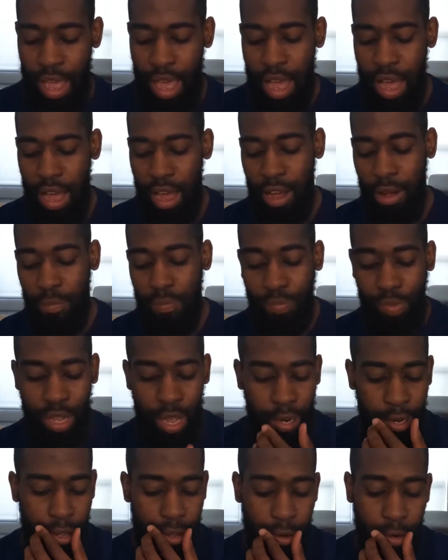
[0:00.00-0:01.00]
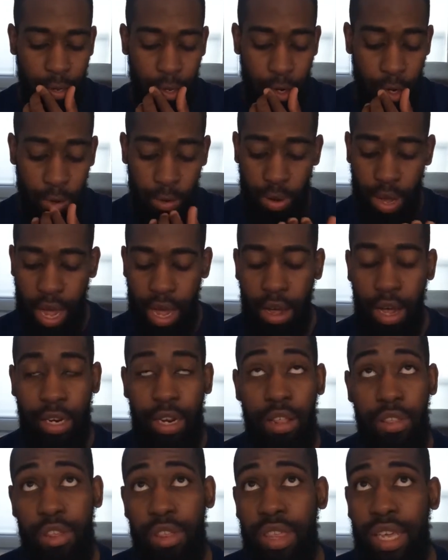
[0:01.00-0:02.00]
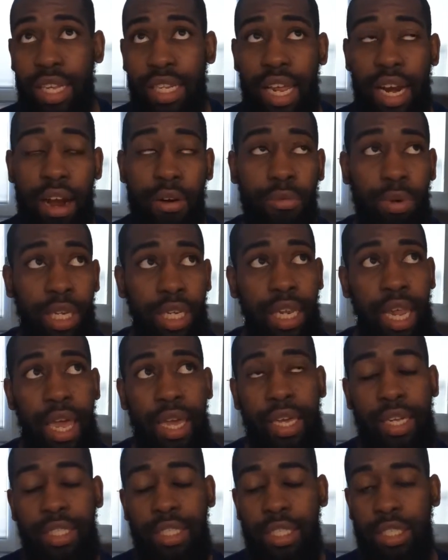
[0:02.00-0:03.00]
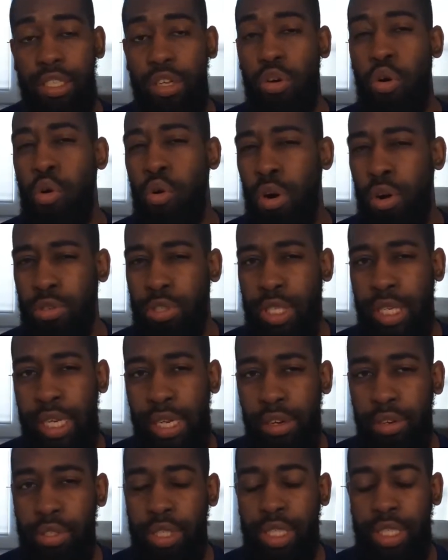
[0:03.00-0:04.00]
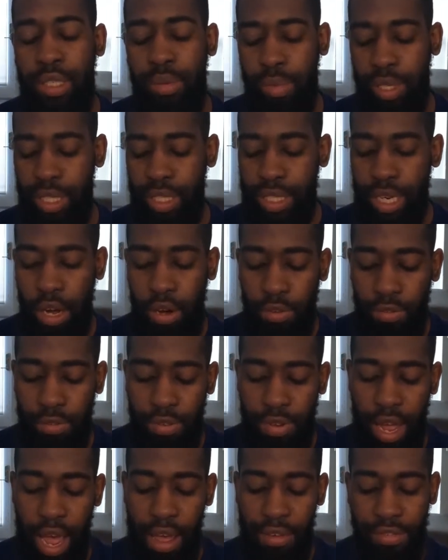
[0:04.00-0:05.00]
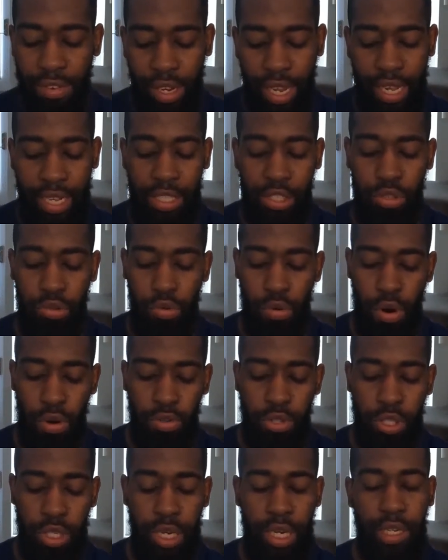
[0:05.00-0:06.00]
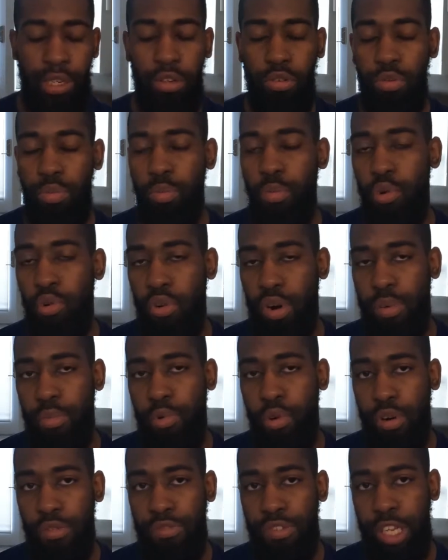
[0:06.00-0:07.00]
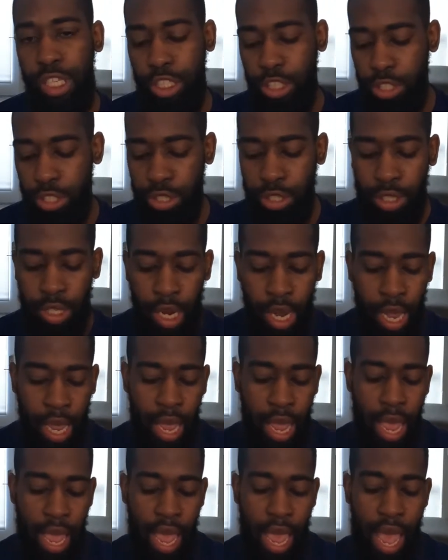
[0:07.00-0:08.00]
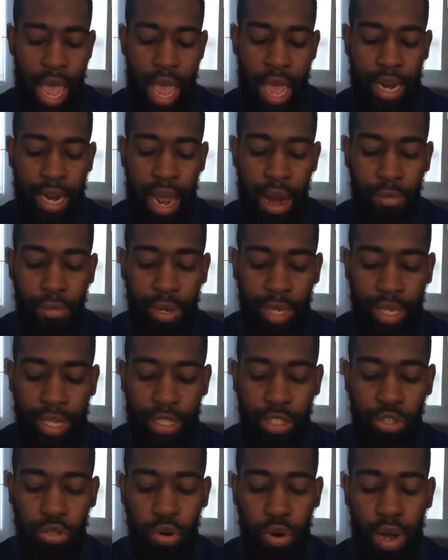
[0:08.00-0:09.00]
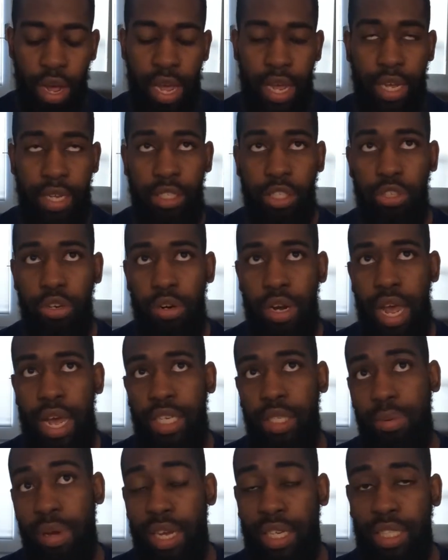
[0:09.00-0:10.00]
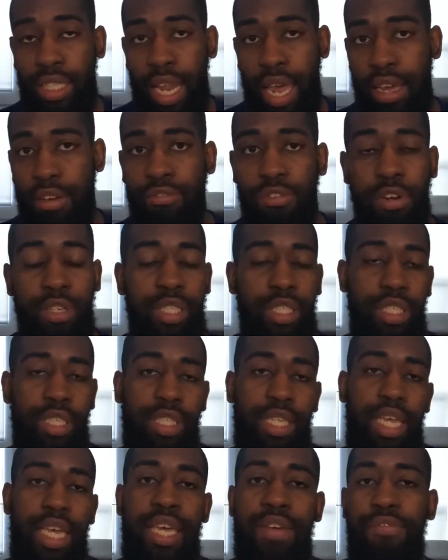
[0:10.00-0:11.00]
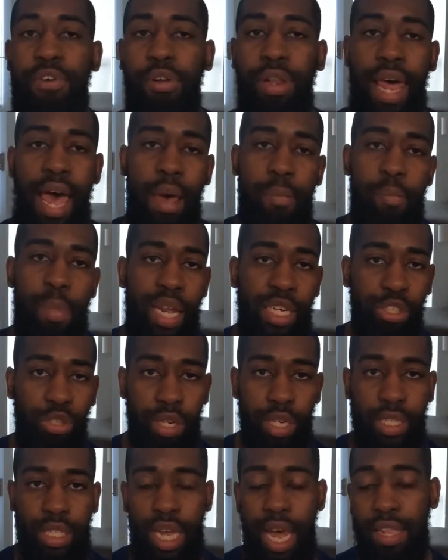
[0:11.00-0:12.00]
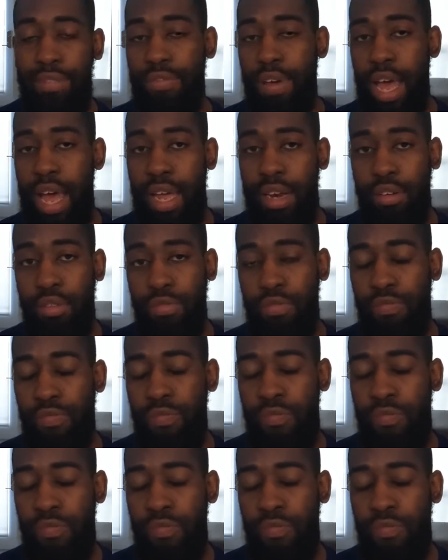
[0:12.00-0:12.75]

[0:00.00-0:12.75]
And then, you know, another thing that I really like is just the Coros ecosystem itself. I feel like it's grown to include more and more features. And I really enjoy certain aspects, like for instance, the EvoLab metrics I find